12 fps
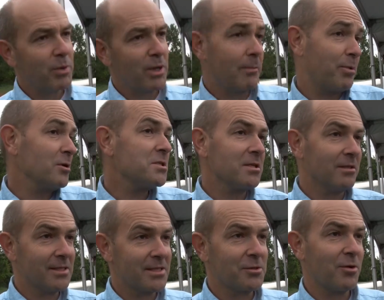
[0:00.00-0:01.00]
putting the
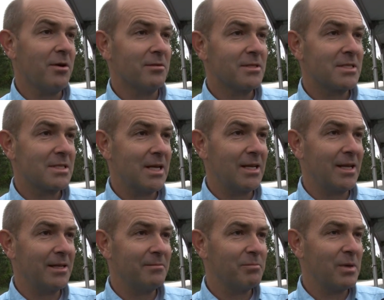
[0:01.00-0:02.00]
personal into drones,
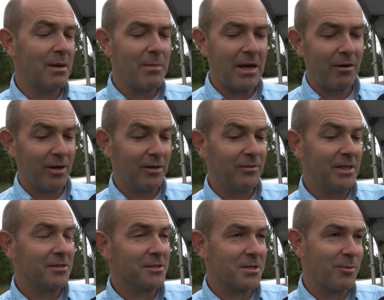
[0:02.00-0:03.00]
taking unmanned aerial
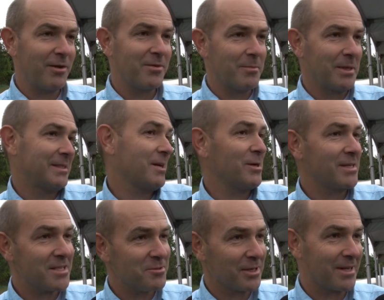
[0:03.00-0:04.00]
vehicles away from the
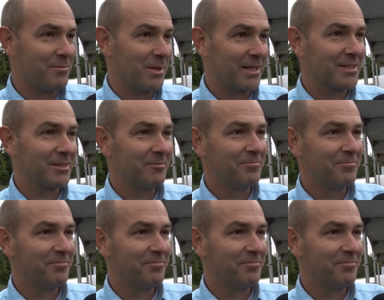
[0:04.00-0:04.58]
military-industrial complex.